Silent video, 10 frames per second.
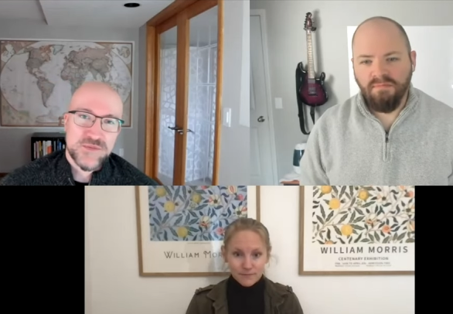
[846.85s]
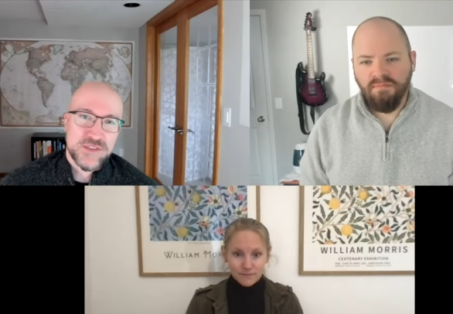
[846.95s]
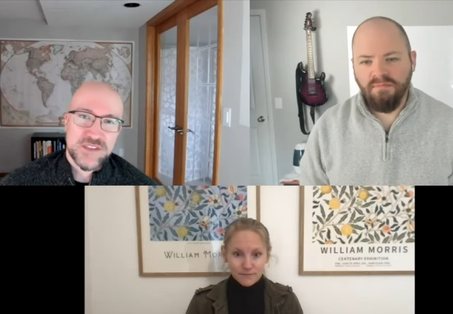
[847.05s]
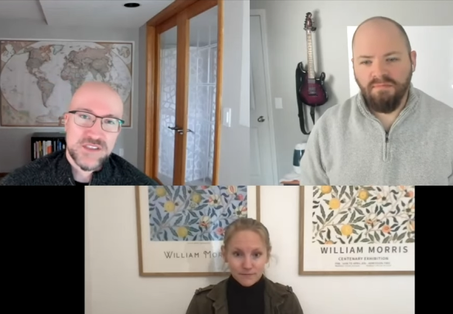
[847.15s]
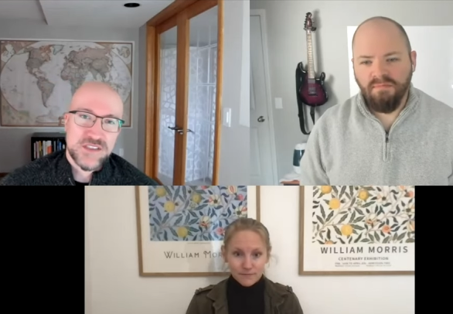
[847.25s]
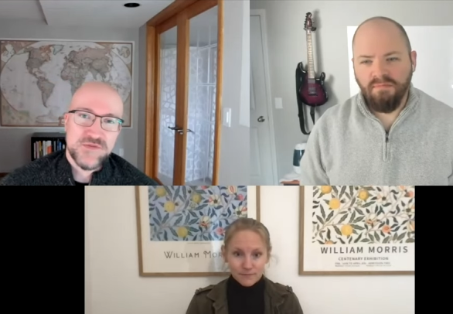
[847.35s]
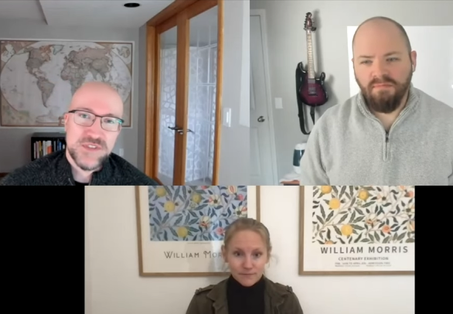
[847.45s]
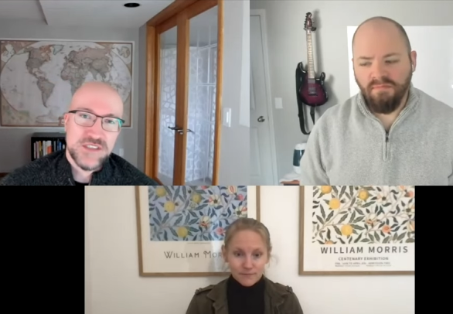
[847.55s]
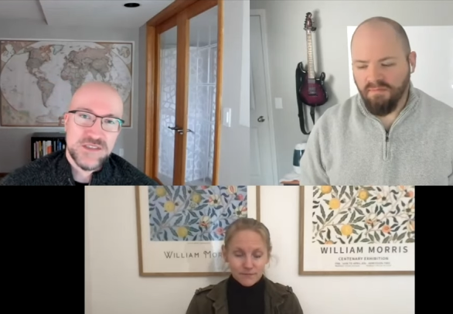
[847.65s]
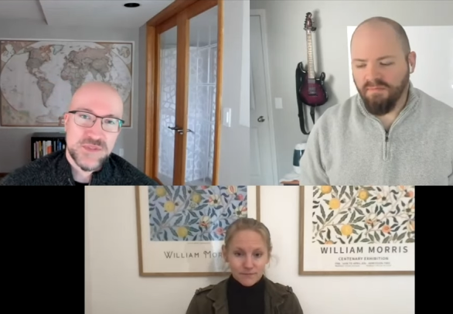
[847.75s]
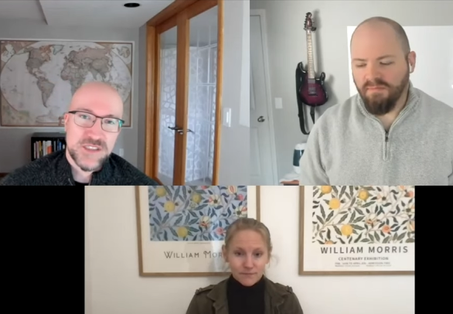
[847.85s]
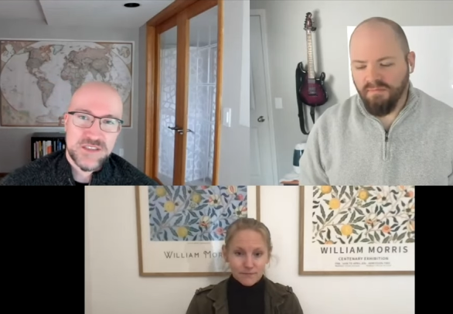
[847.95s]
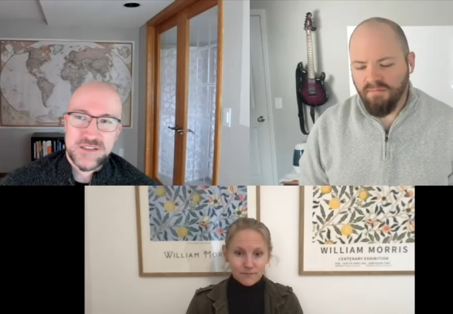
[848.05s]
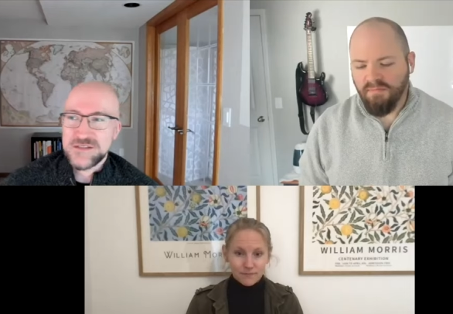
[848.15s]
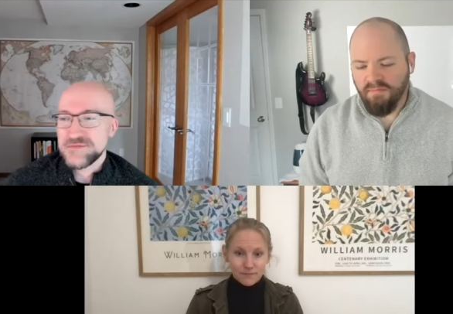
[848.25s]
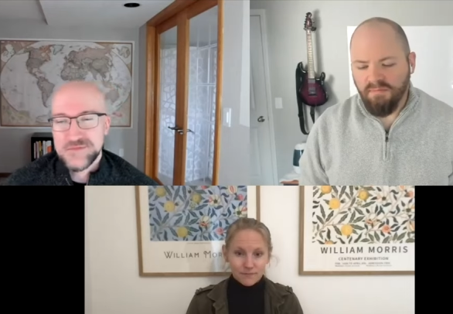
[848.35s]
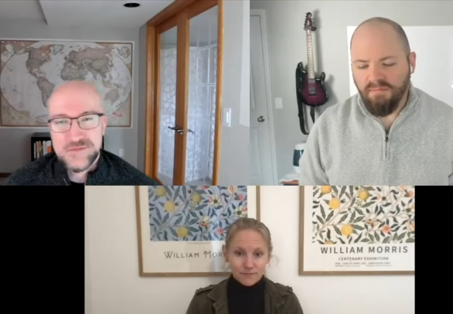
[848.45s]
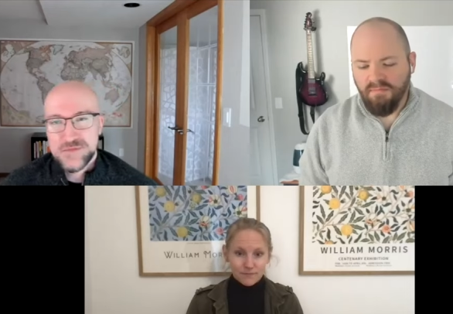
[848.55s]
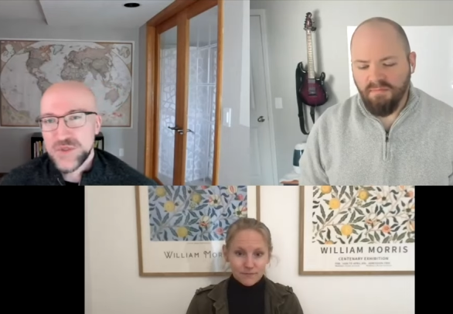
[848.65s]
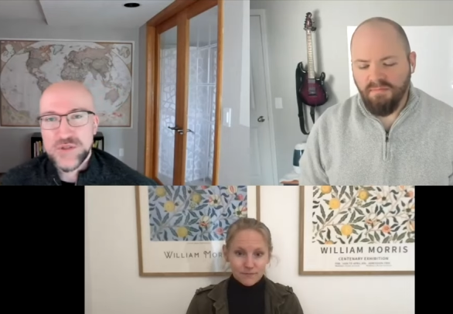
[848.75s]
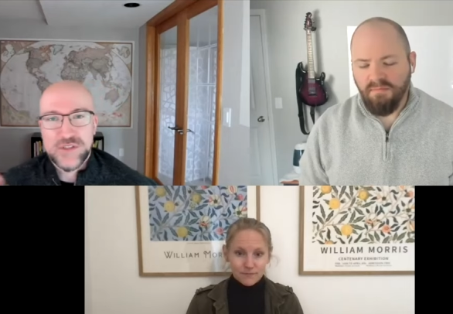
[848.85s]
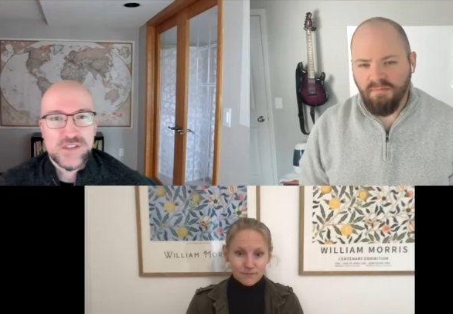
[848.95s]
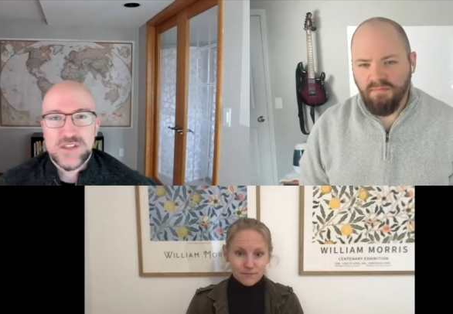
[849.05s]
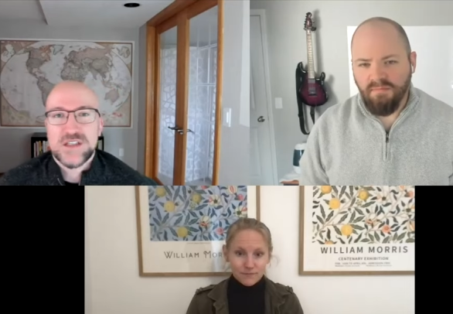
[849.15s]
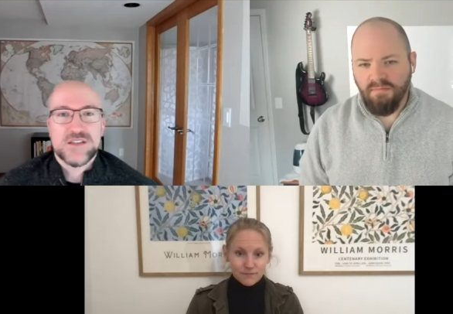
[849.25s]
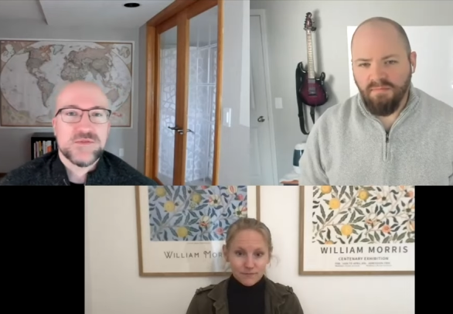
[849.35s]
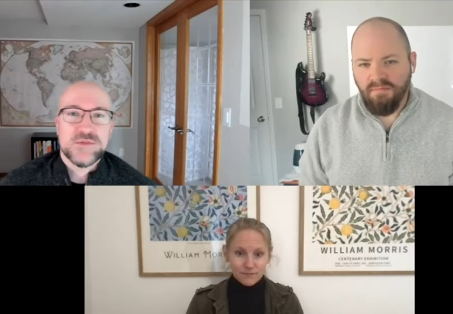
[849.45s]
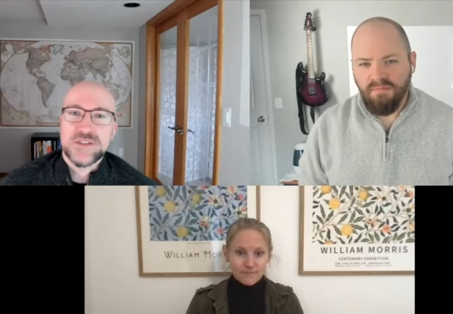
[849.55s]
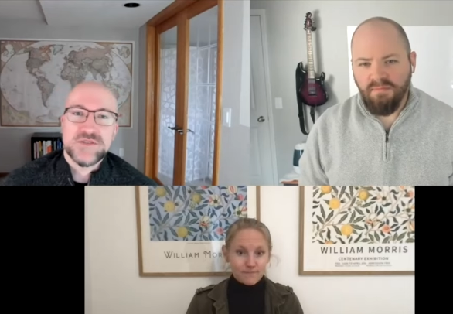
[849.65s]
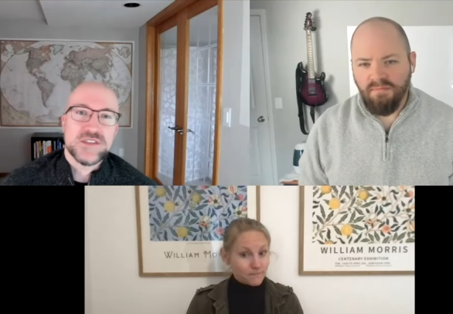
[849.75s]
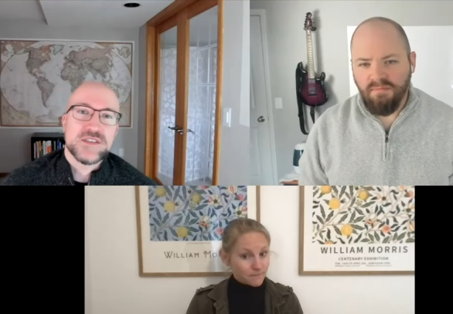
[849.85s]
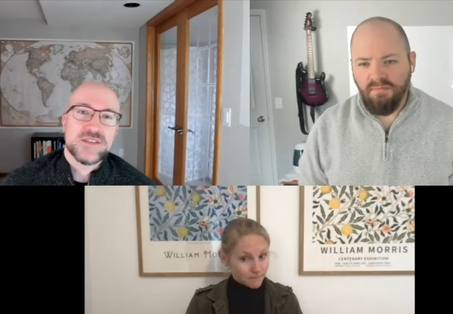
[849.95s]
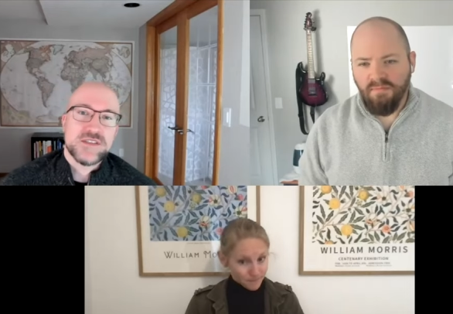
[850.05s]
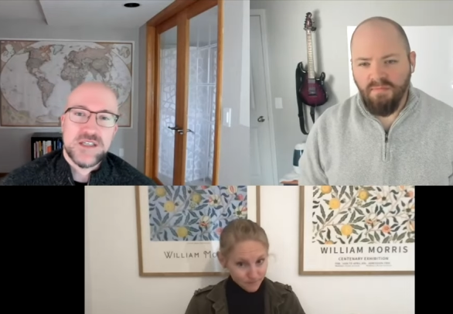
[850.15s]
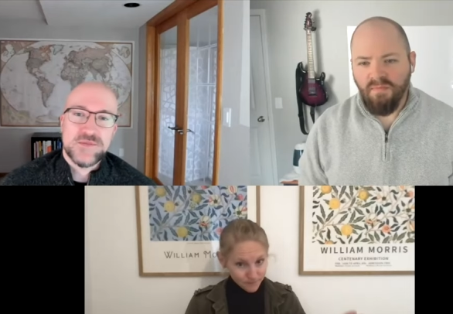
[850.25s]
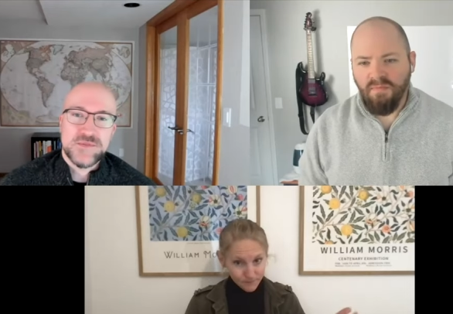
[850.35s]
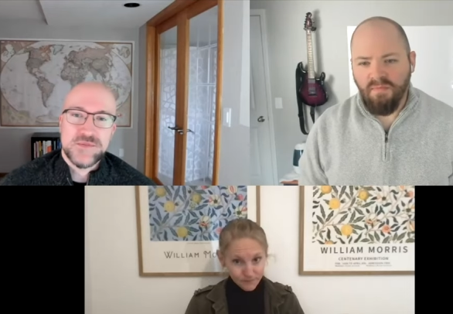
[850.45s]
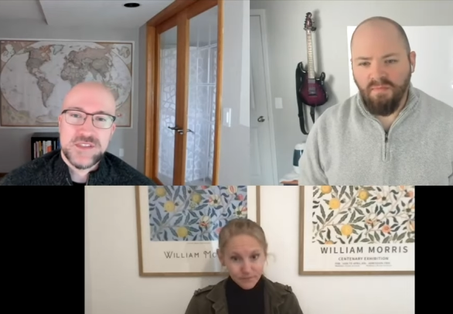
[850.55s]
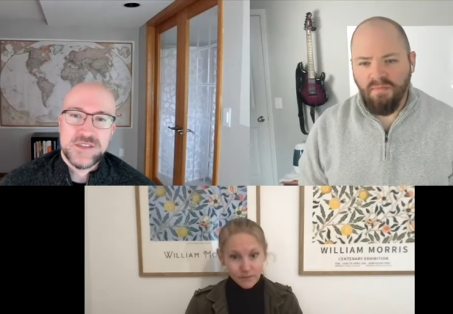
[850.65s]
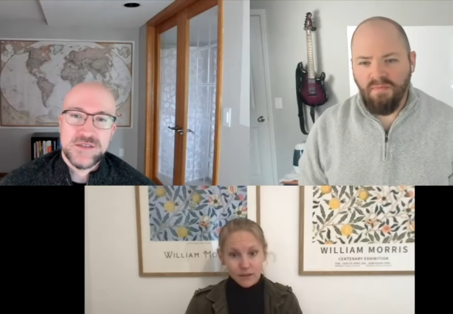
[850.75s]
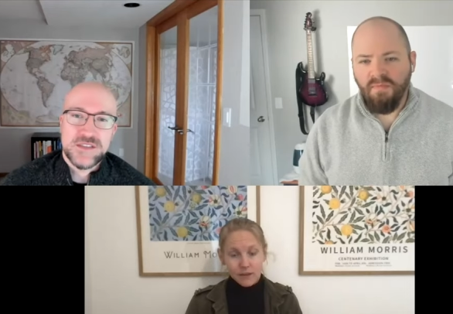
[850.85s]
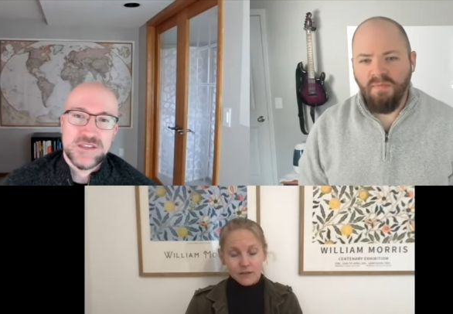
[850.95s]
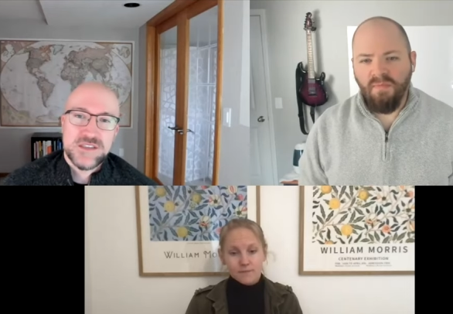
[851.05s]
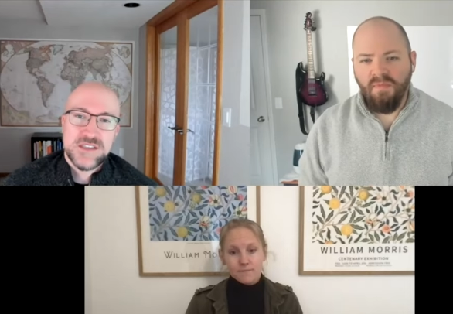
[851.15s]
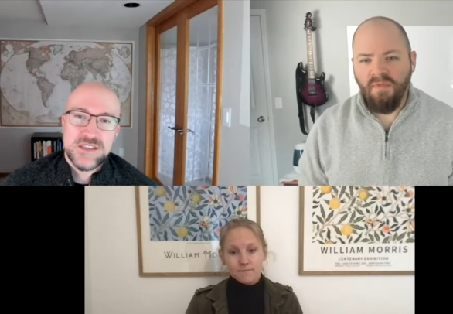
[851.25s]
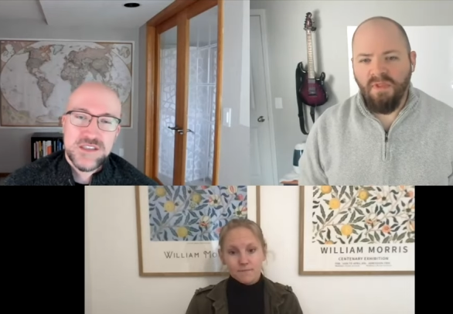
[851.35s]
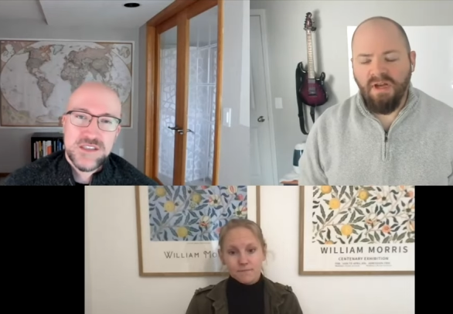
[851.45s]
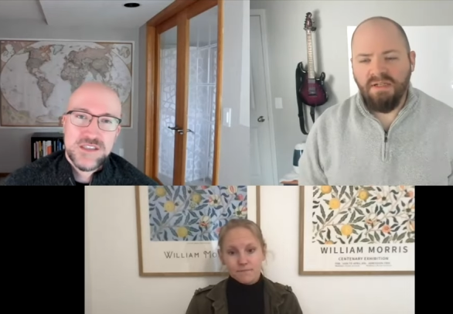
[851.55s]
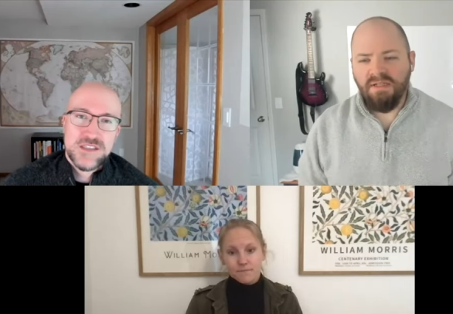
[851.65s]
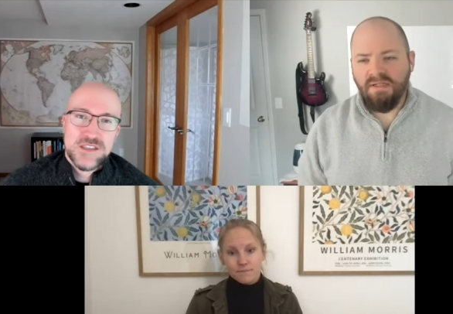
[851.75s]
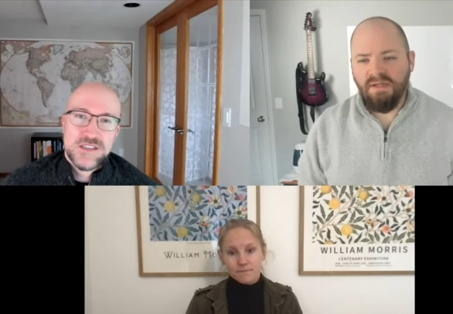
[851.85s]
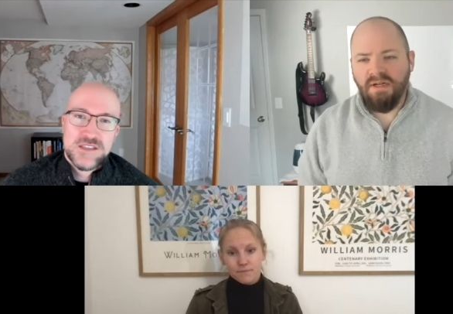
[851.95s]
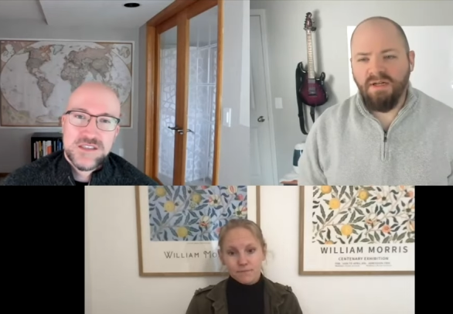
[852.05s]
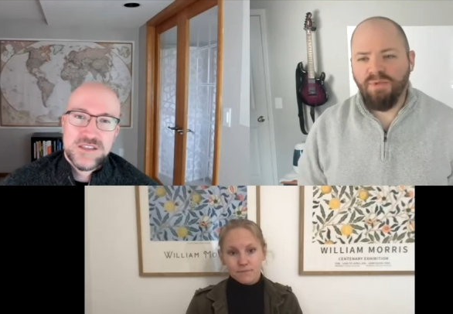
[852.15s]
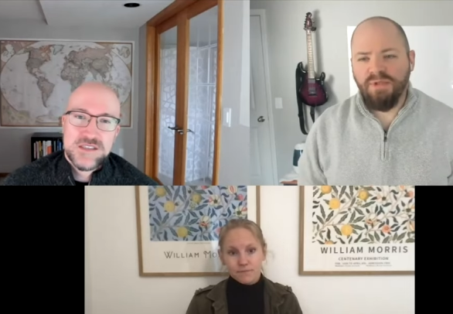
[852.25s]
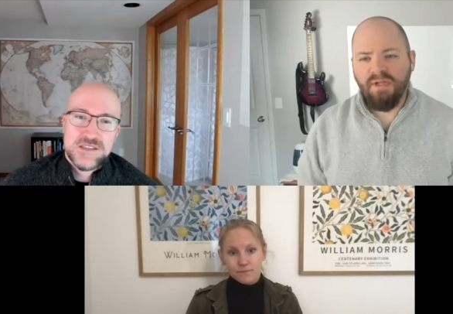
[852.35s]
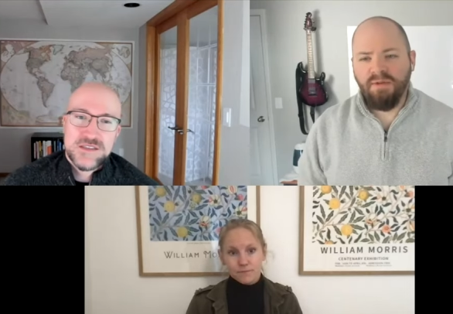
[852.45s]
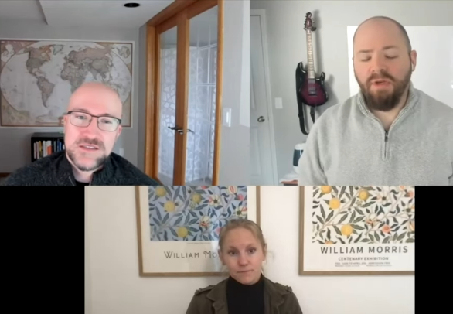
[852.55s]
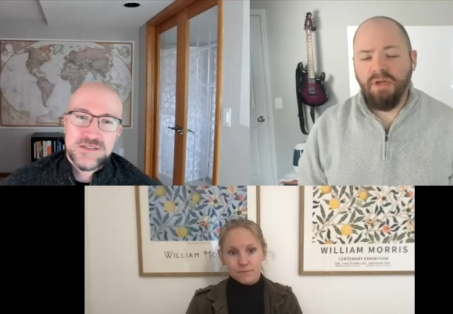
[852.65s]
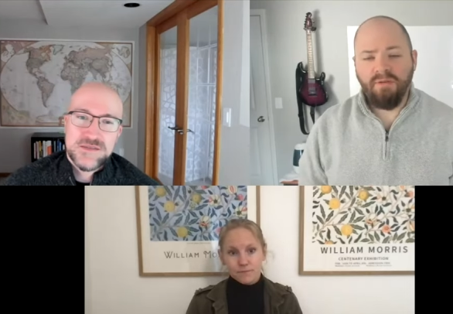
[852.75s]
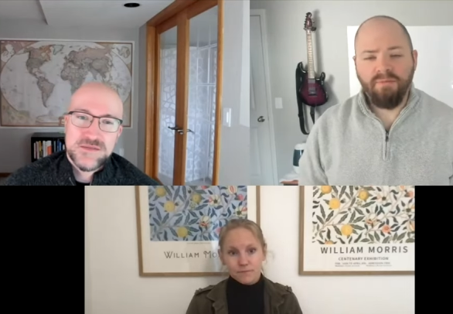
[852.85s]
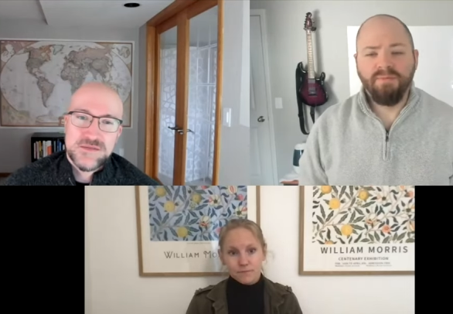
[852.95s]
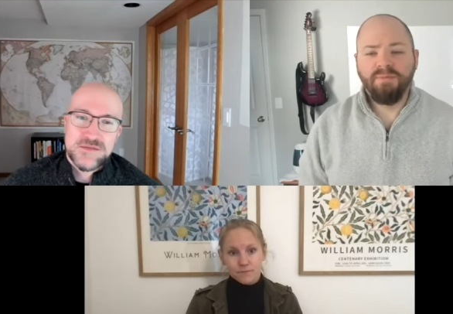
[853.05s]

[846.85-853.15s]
Speaker 1: because it's convenient because they're mowing the lawn or whatever it is they
Speaker 2: happen to be doing. That is 100% me